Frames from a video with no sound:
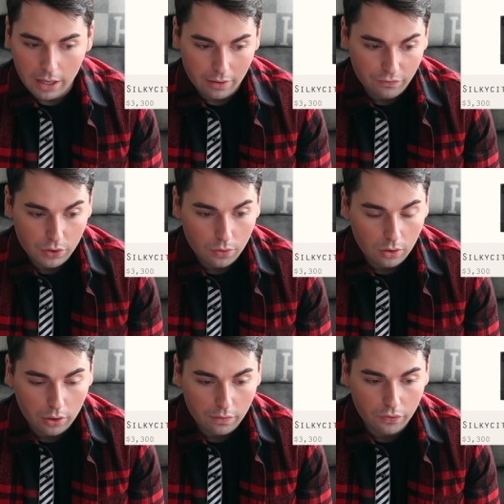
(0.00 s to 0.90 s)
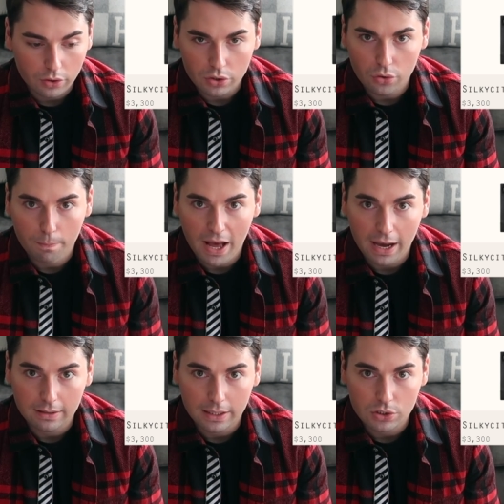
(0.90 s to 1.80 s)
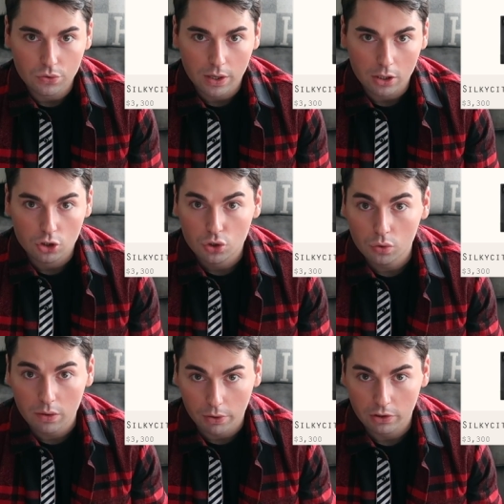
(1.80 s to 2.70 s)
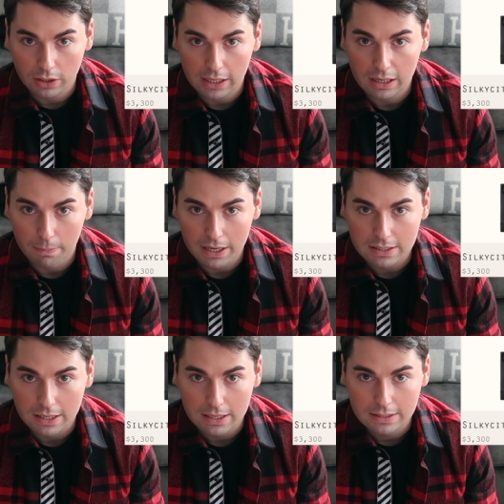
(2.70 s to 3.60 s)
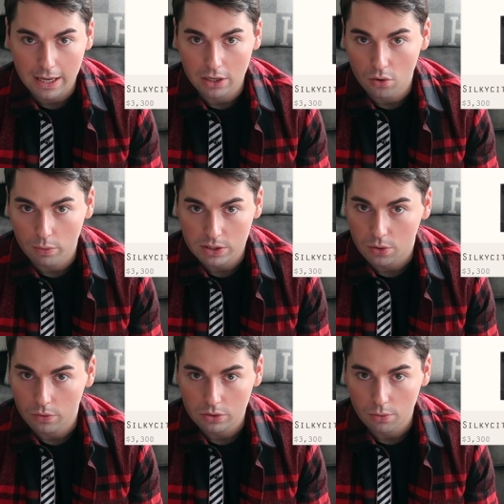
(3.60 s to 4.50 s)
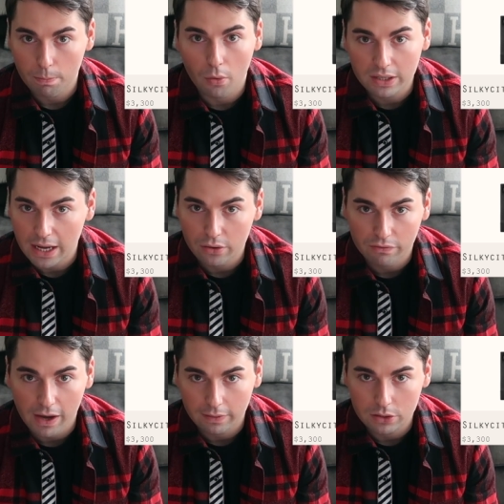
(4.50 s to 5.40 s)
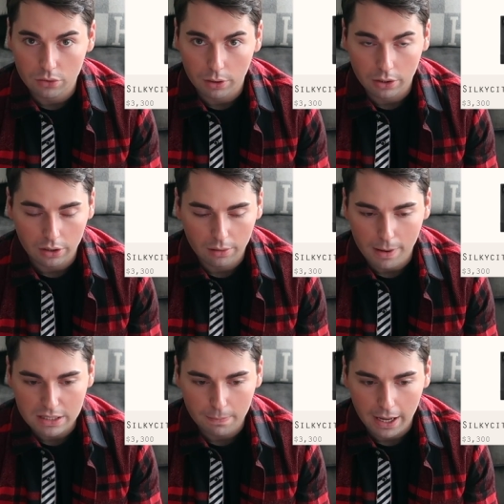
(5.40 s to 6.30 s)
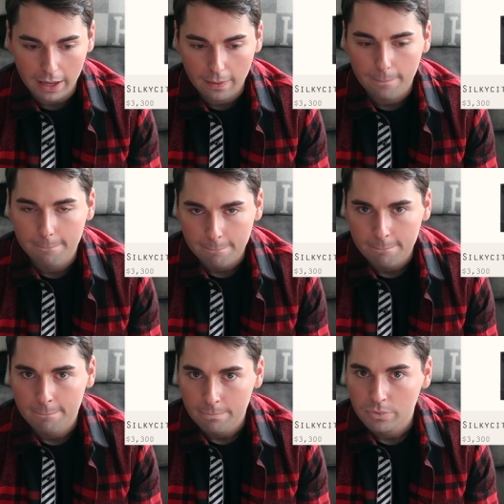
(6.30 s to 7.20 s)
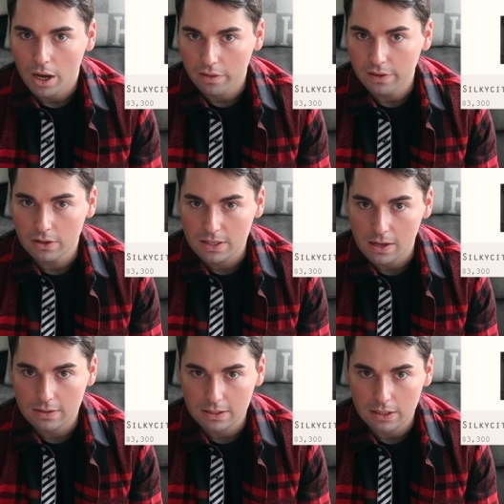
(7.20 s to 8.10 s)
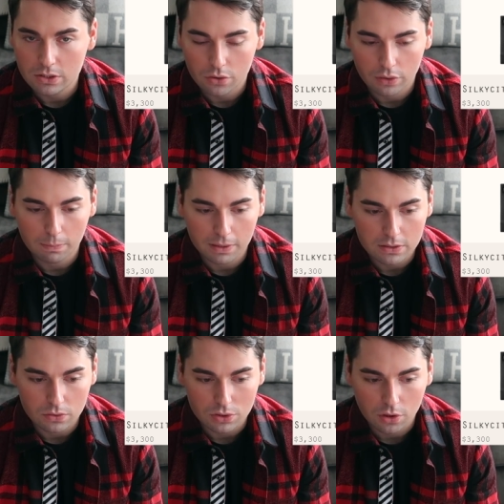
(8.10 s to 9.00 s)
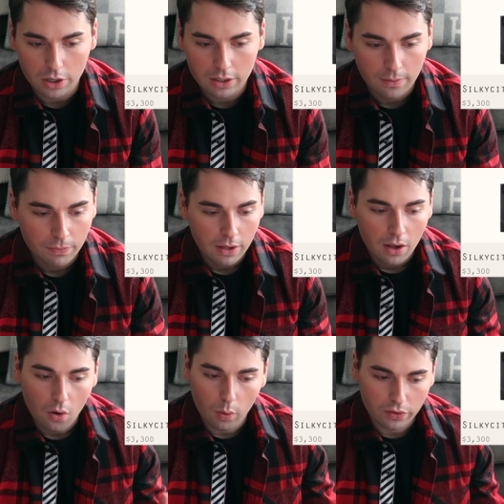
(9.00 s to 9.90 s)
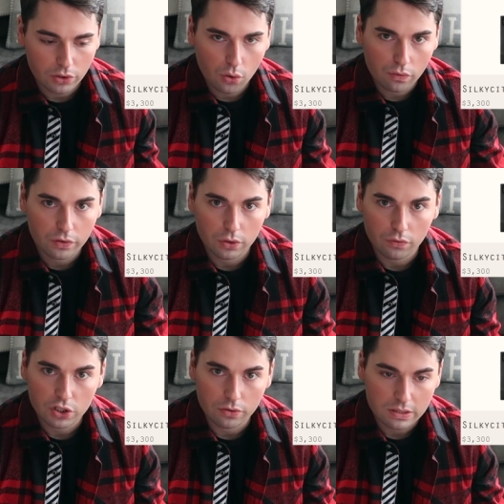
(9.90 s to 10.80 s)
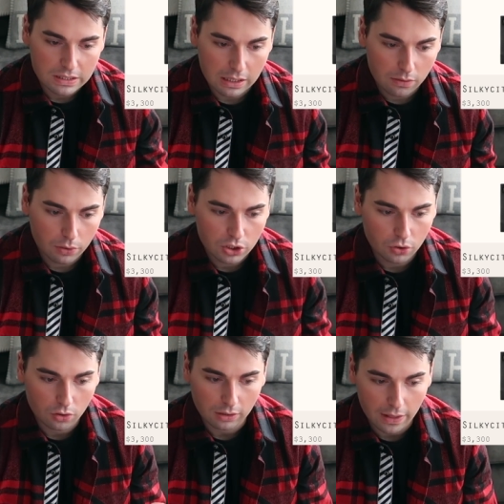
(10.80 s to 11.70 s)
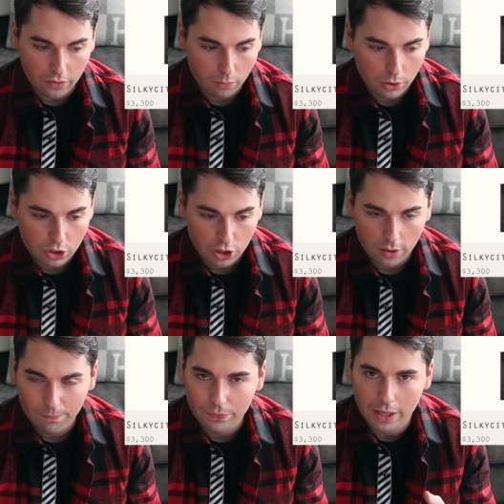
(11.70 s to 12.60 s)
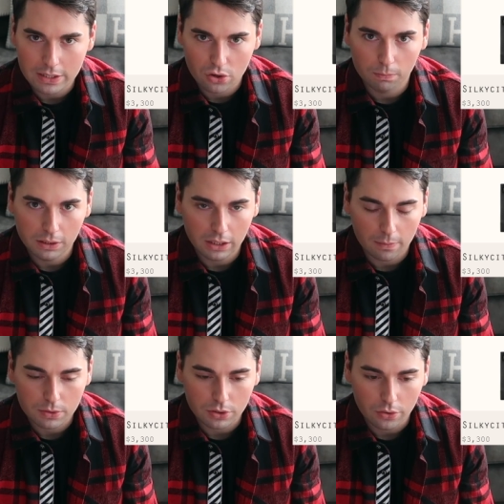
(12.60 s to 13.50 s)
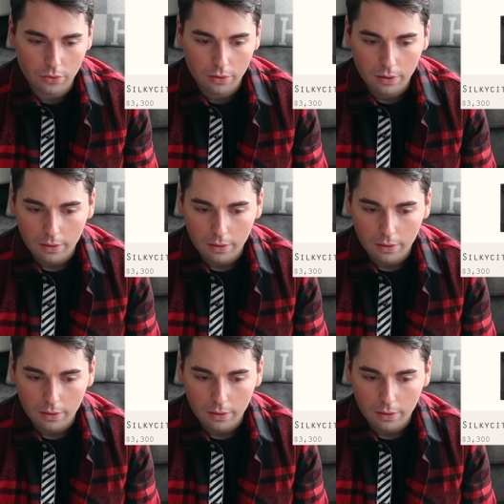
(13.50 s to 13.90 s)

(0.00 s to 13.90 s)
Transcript: If you are looking for a new bag that you can truly wear on a daily basis and no one is going to point out the fact that you're wearing an Hermes bag, I think the Silk City is a great place to start. Whether you go for the original silk version or the leather version, it's completely up to you.